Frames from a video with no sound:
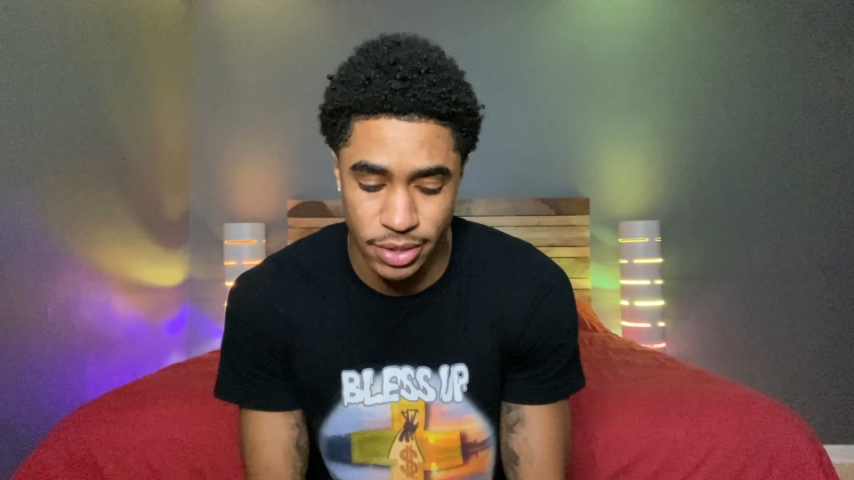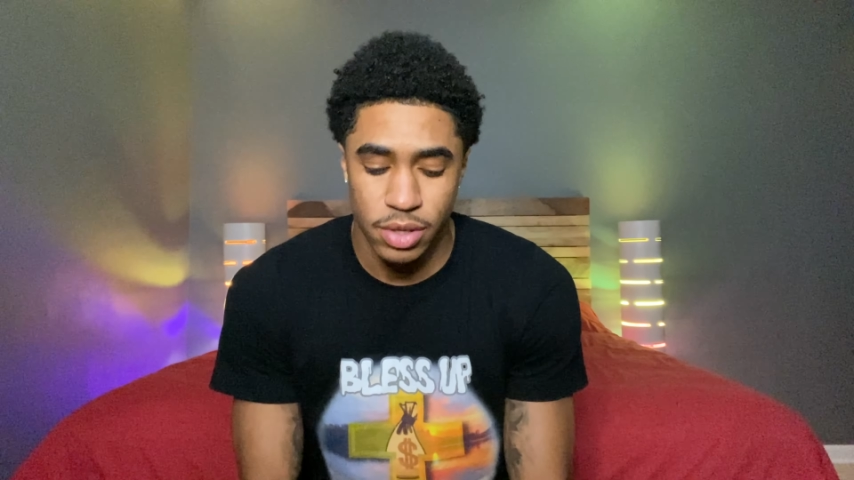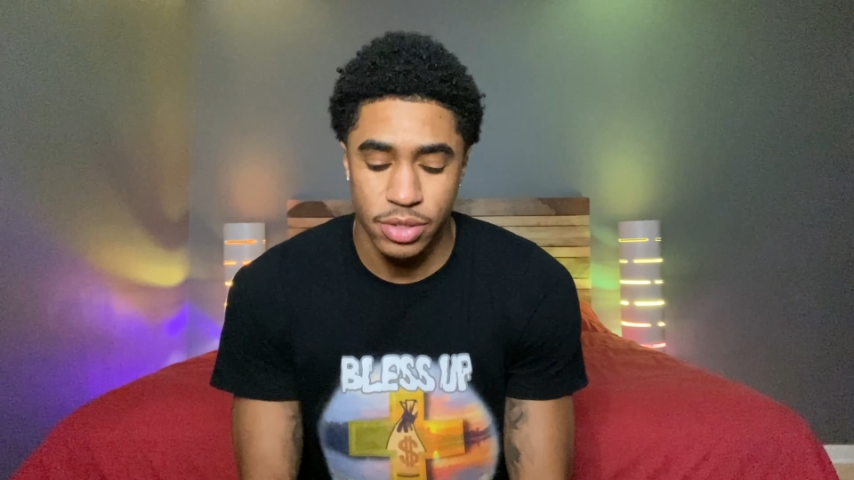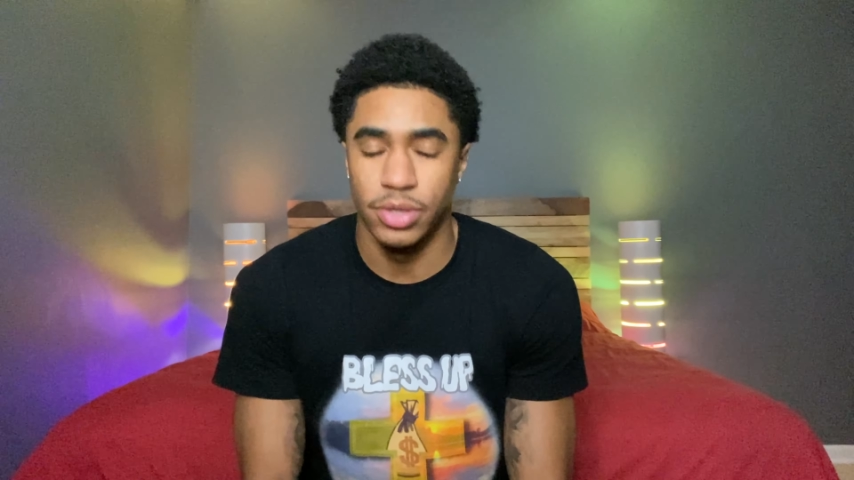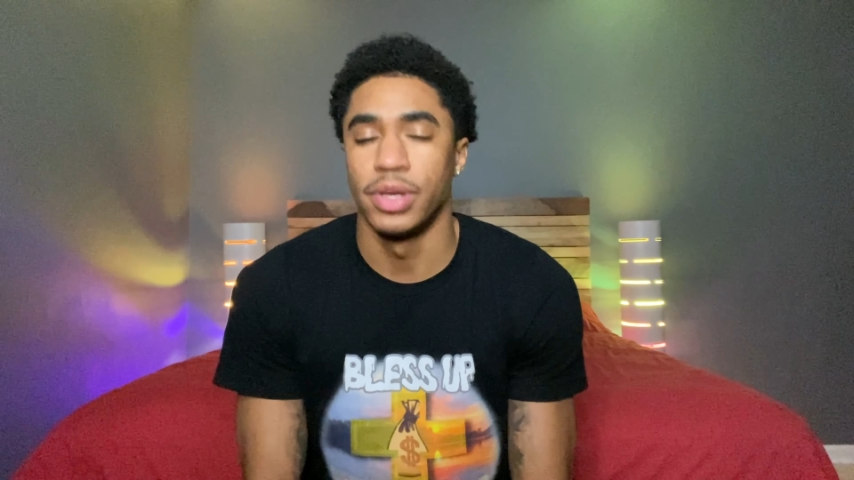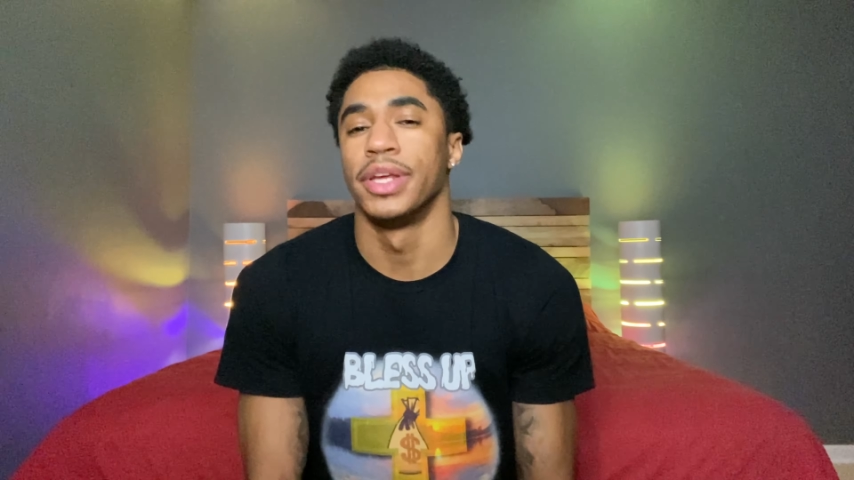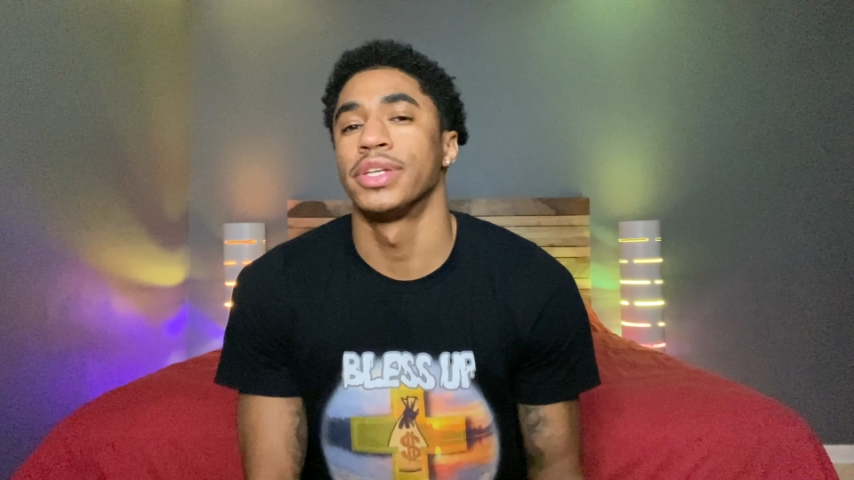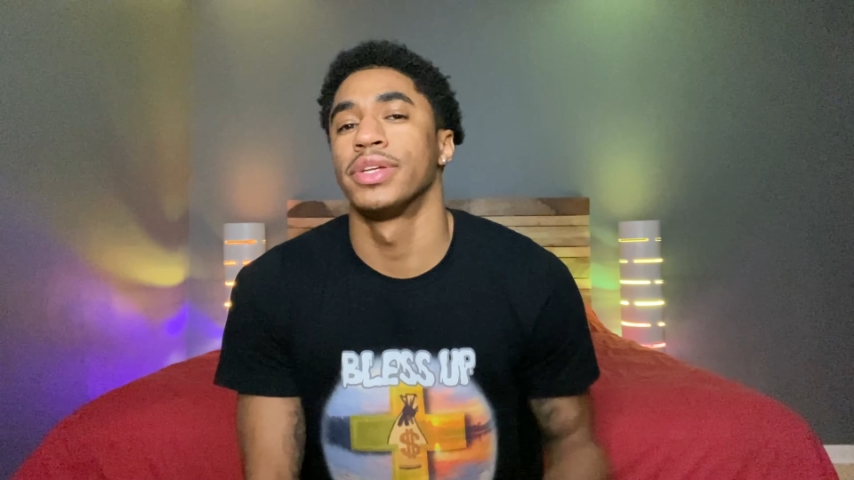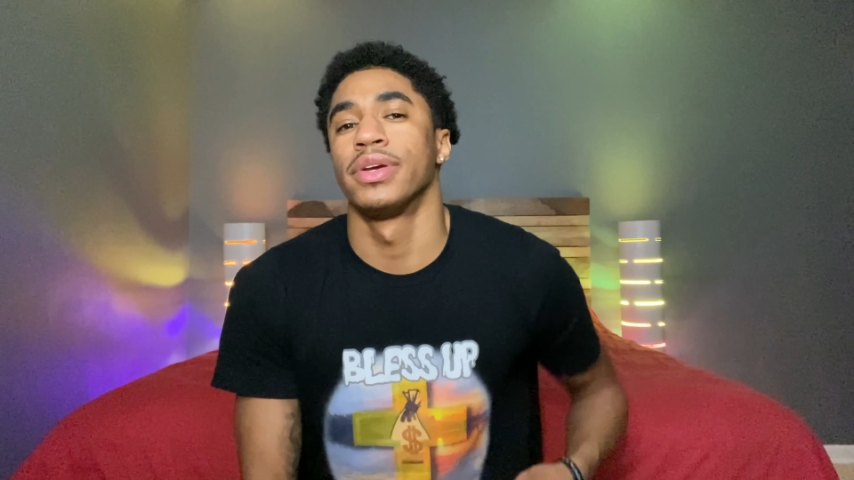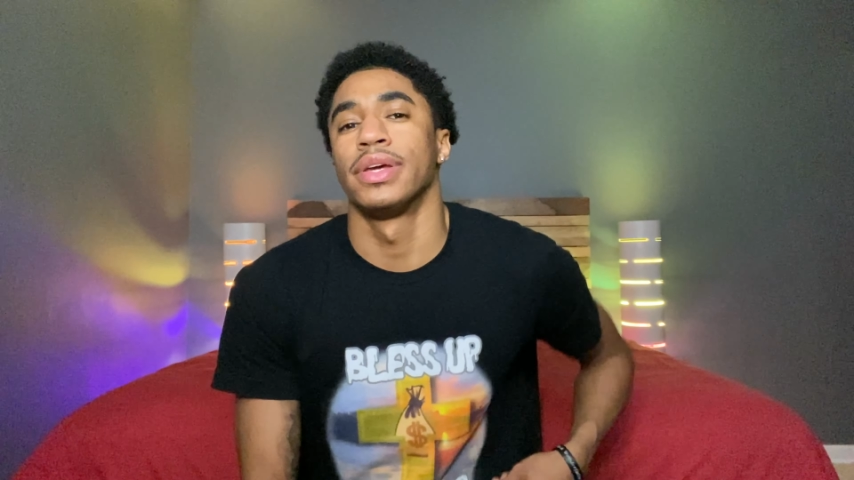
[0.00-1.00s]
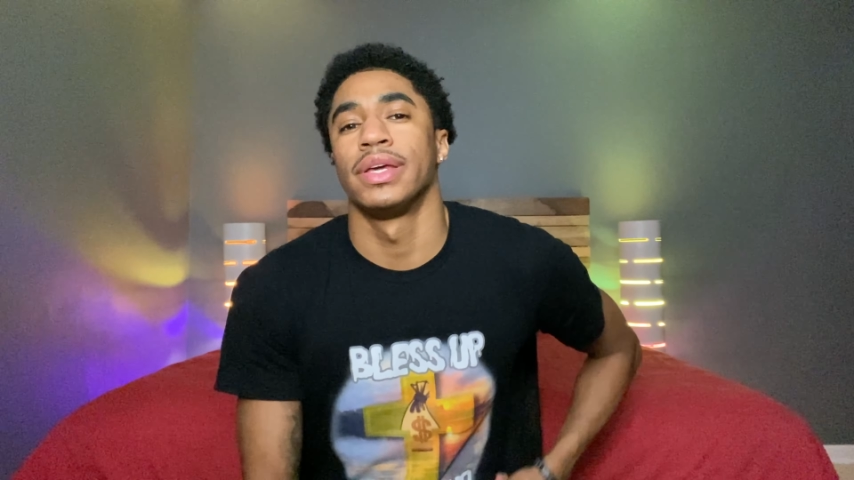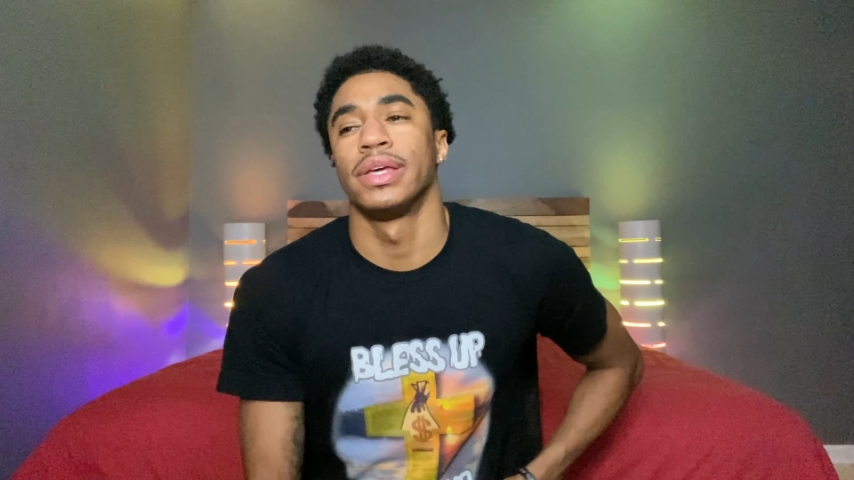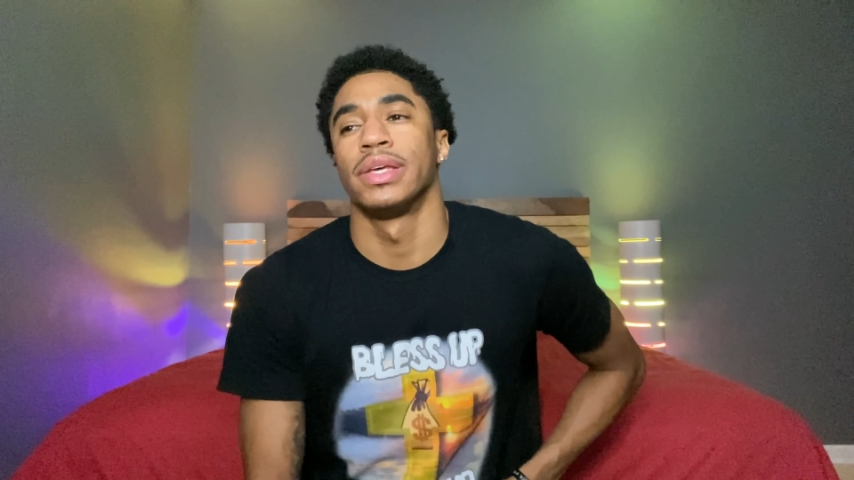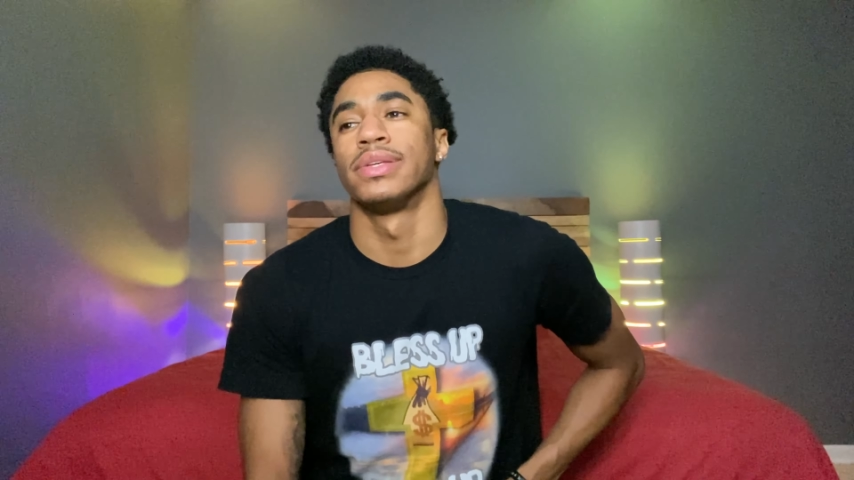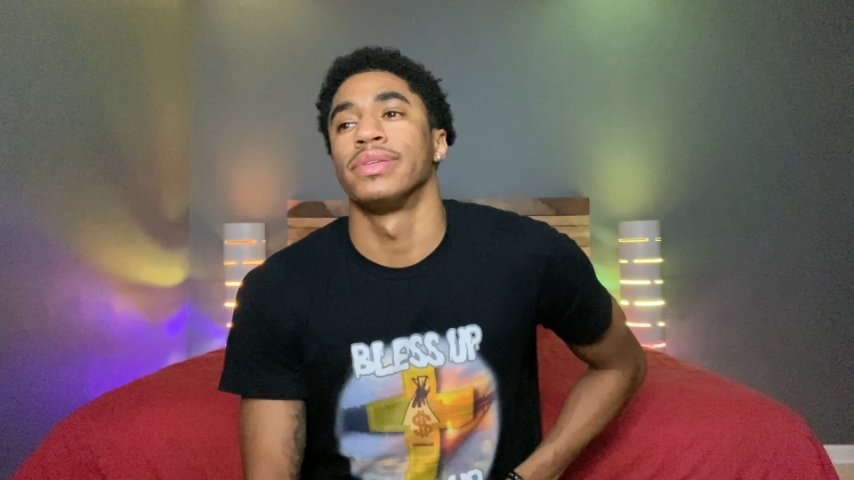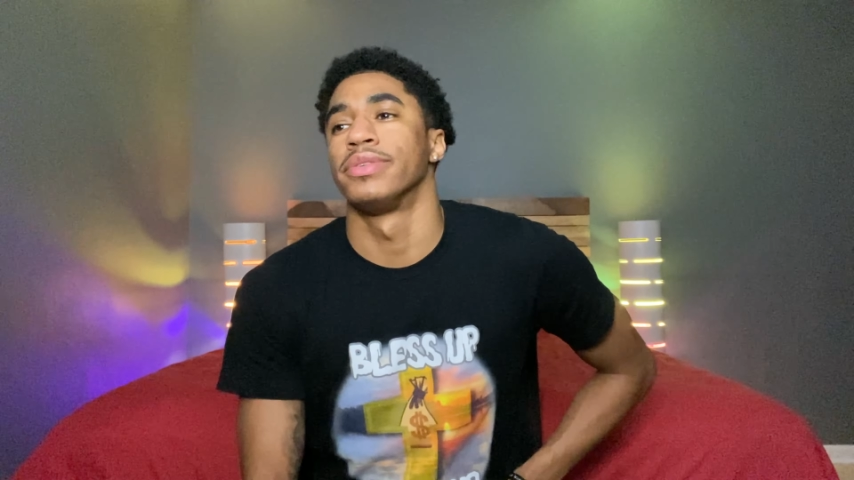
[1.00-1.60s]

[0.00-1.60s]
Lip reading: So conditioner is